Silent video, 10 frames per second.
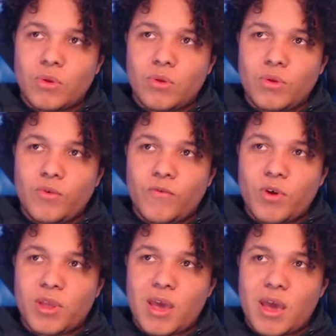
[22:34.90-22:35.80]
You
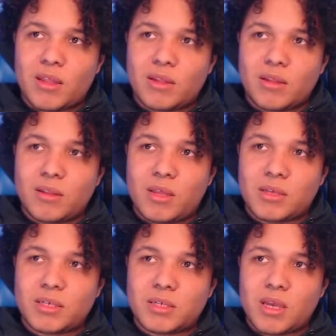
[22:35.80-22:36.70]
forget
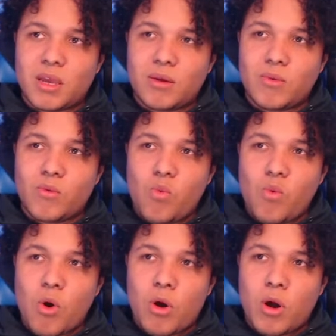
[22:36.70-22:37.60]
this is a
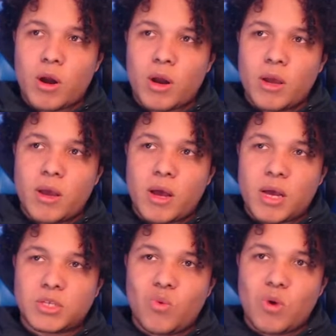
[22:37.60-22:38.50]
war
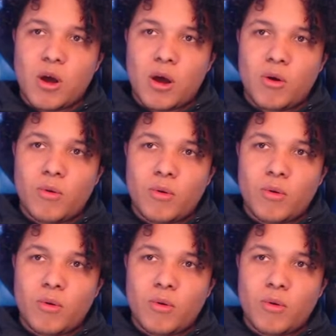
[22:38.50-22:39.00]
as well.